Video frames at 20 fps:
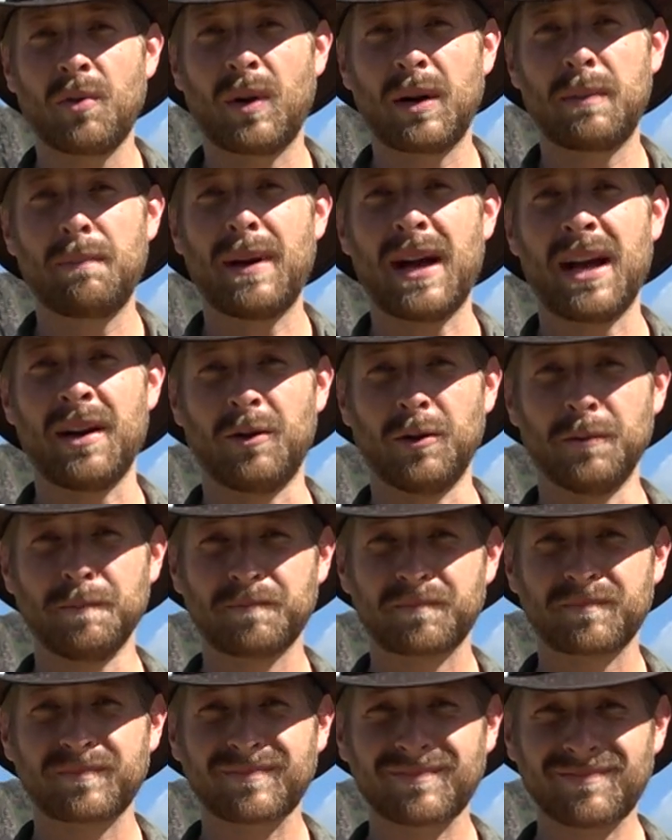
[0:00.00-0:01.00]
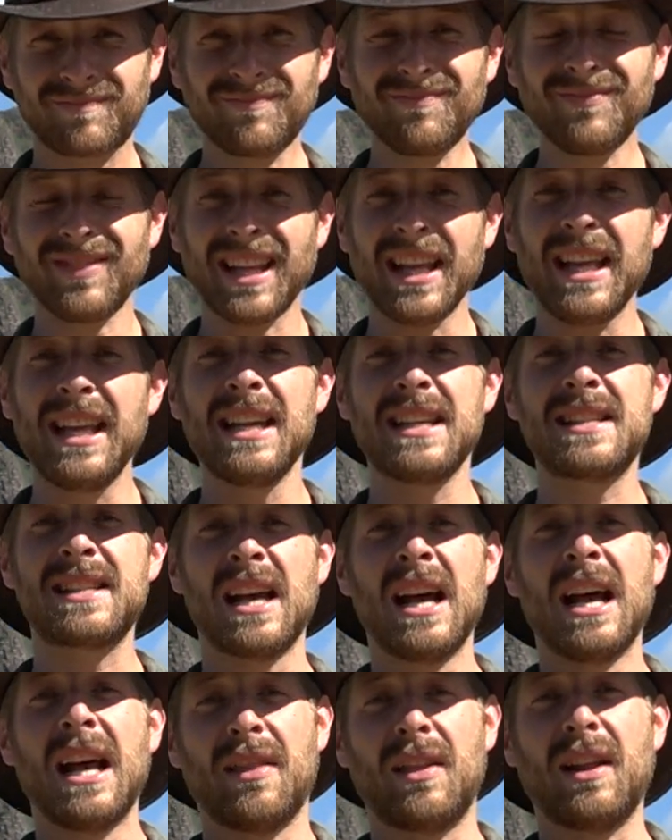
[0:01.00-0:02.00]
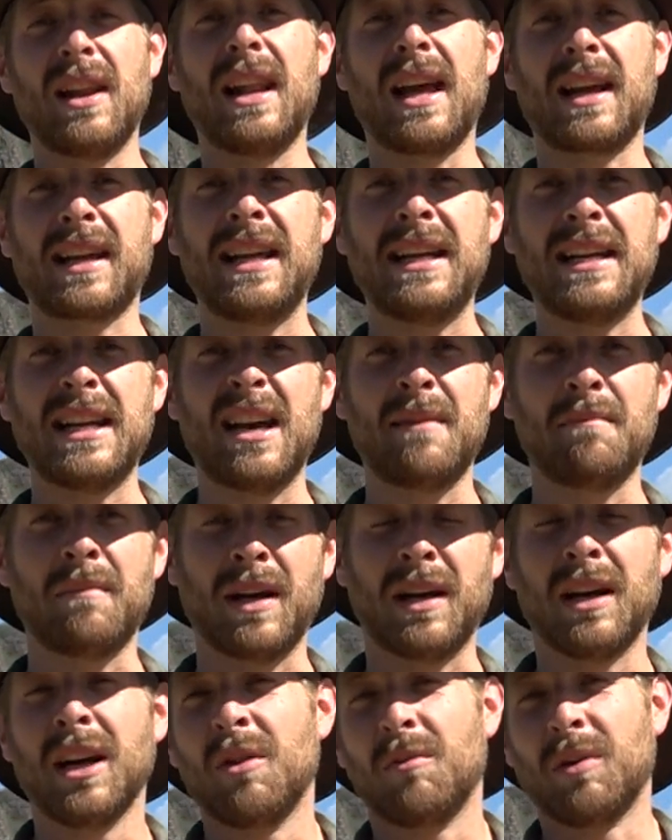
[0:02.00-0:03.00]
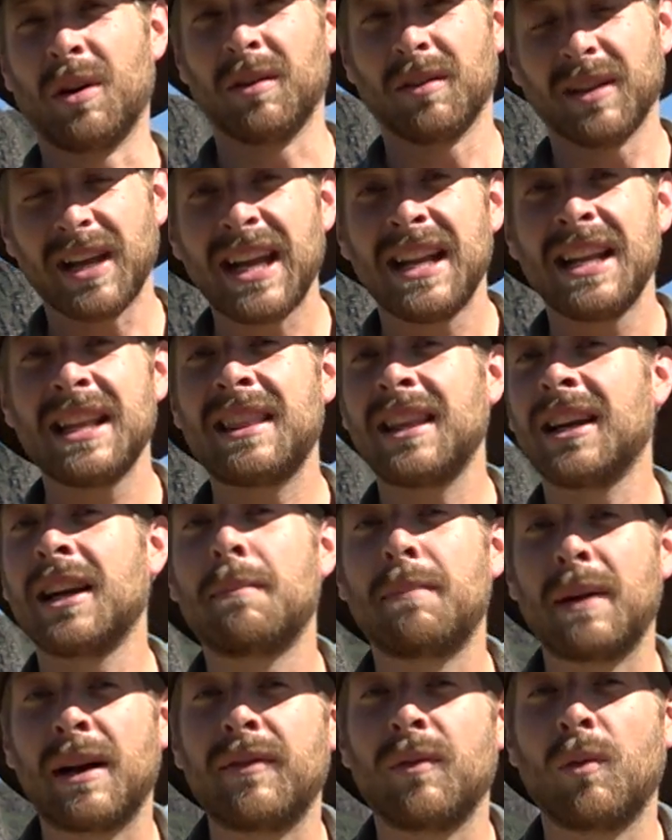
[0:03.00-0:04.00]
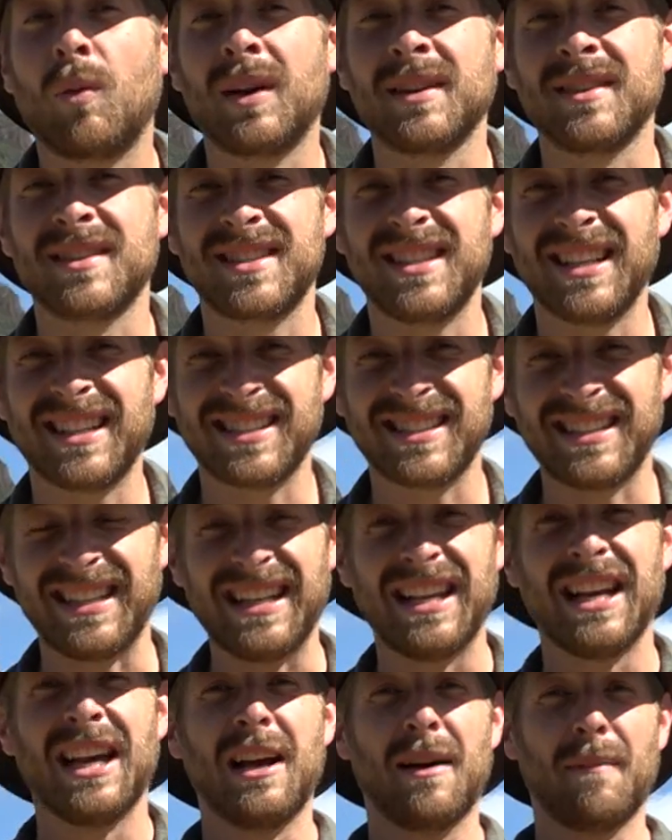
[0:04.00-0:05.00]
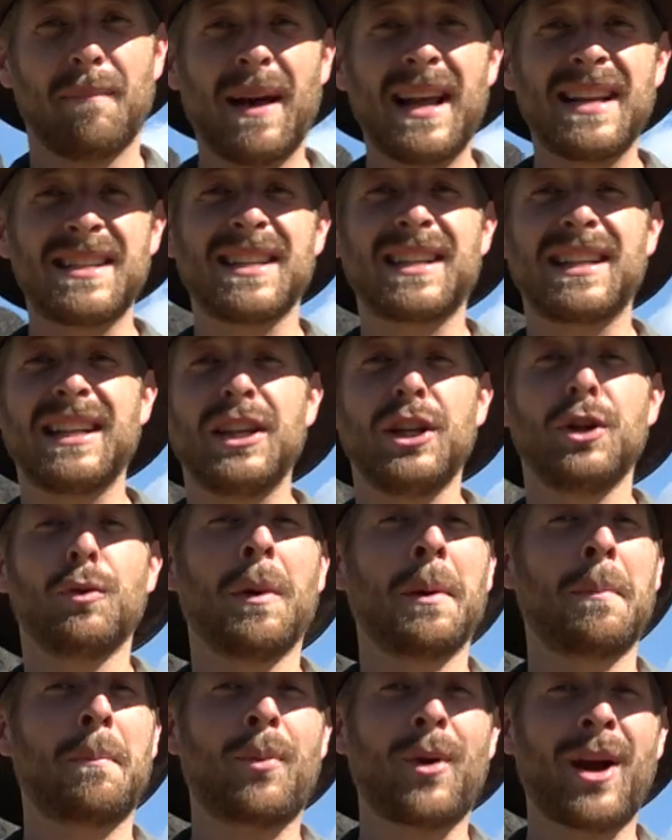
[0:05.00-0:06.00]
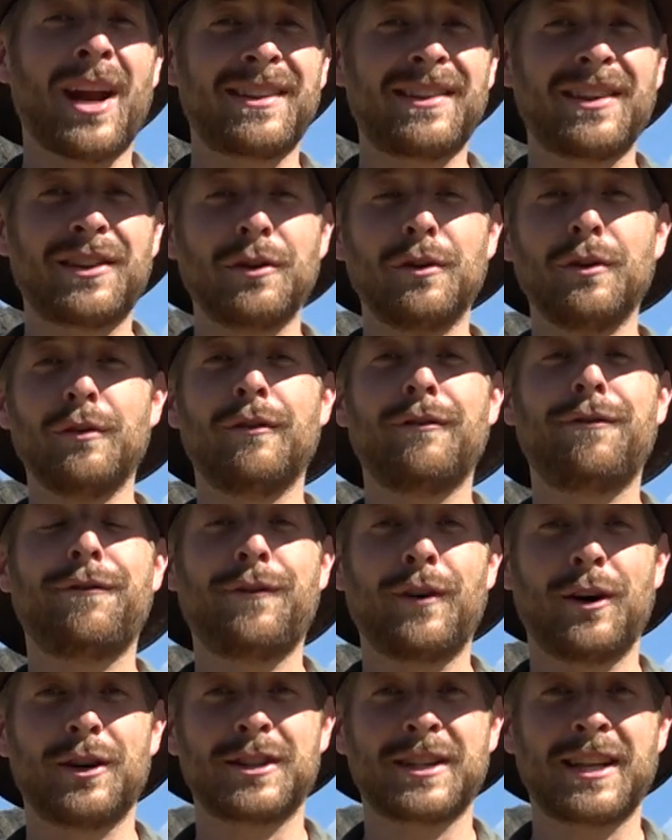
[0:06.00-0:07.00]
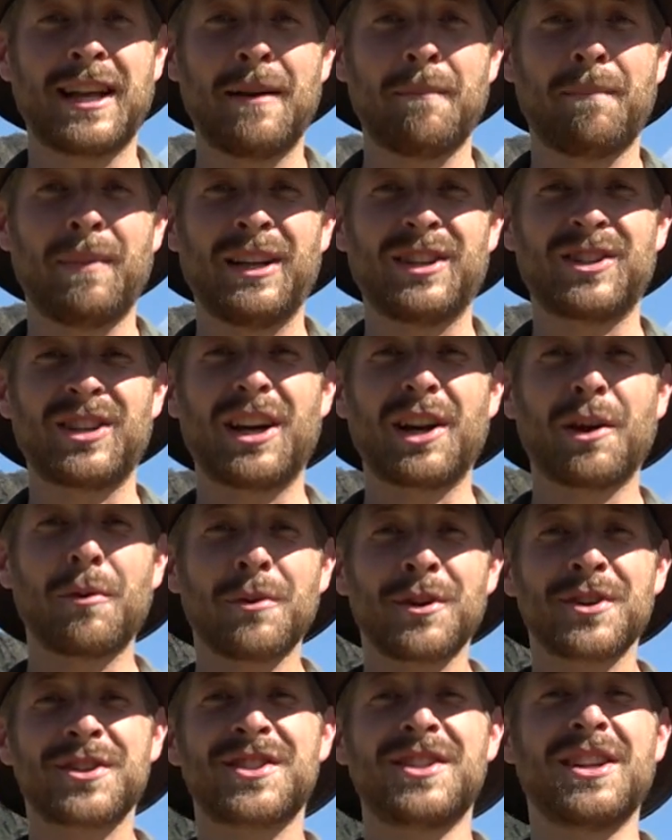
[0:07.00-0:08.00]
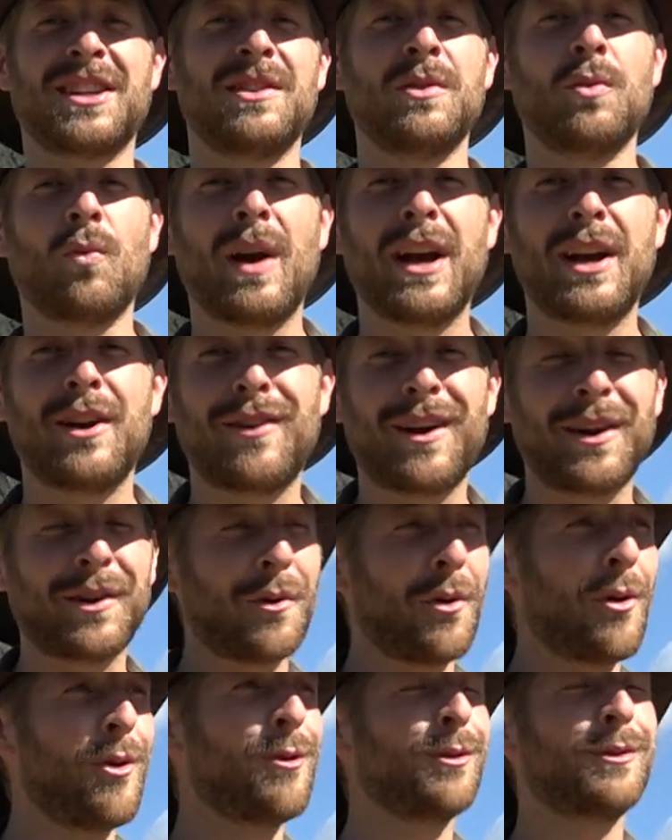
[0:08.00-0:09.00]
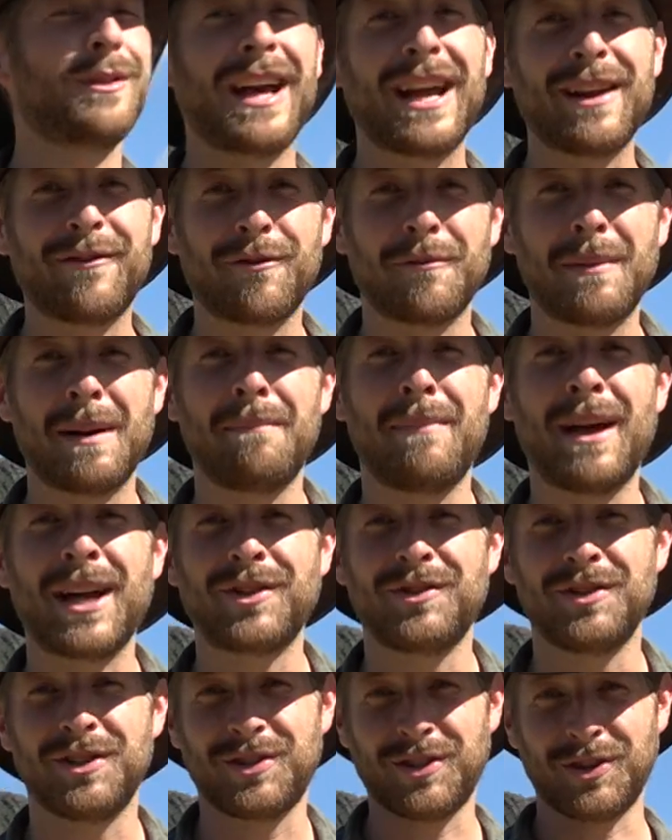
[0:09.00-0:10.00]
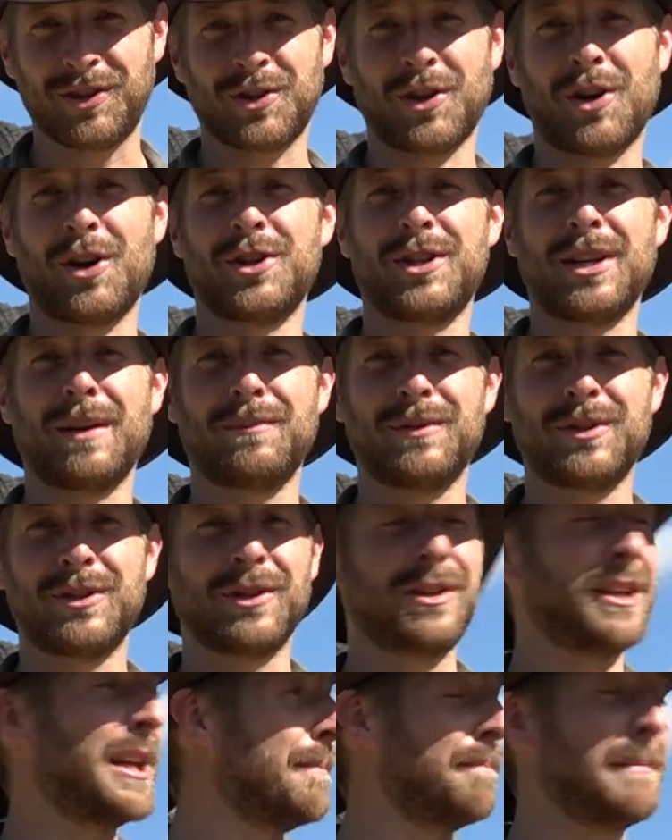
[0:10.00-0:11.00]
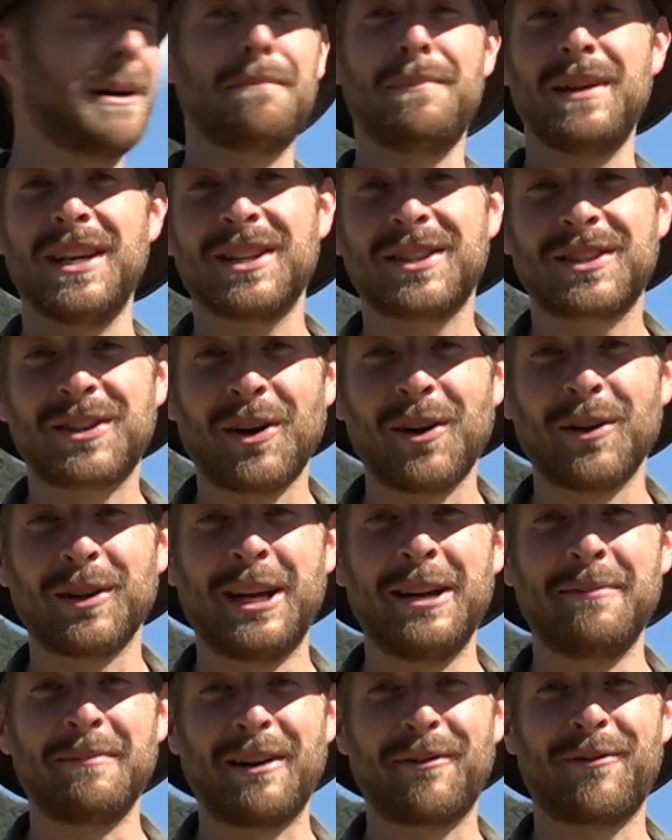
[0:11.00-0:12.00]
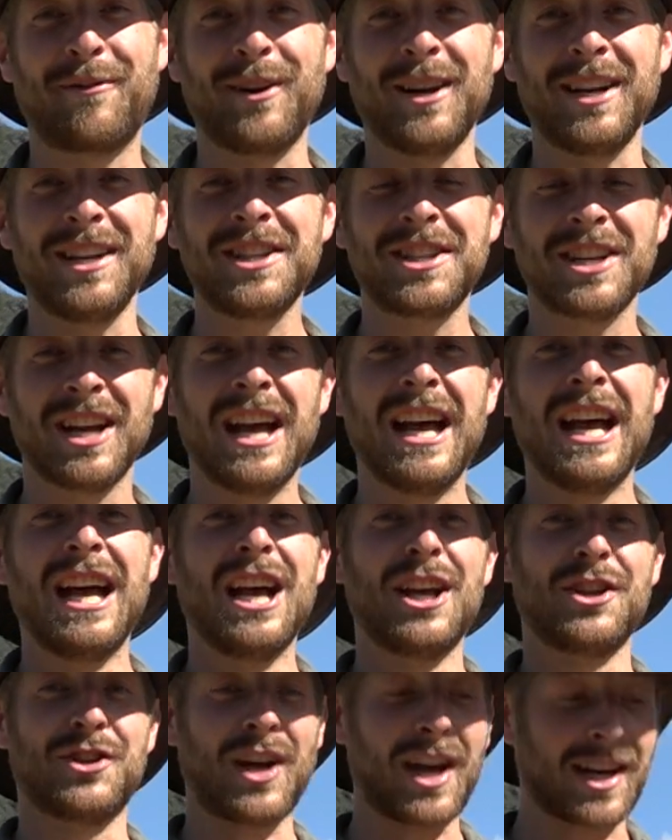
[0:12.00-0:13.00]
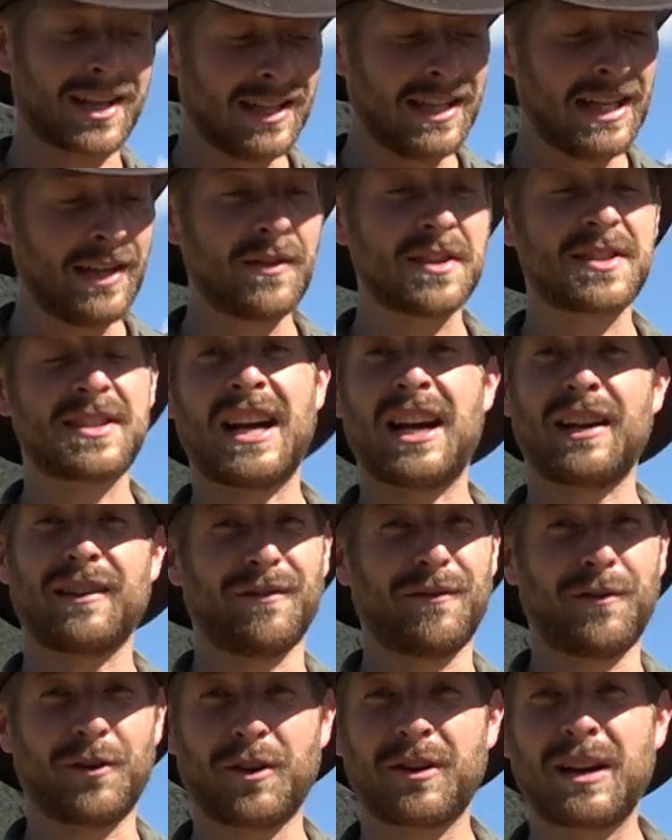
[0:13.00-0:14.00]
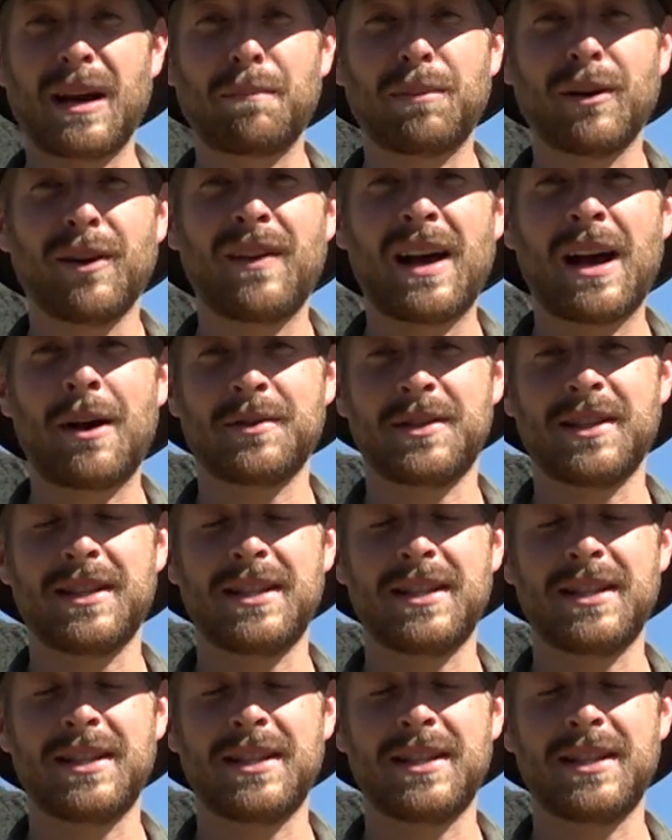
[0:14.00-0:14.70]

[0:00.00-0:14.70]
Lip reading: watt panel is the lucky number. Well, anything above a 160. Basically, you want practical, fast camping. So I don't want to sit and wait around all day for my batteries to charge up to keep my beers cold in my fridge. So I can leave this out for a couple of hours a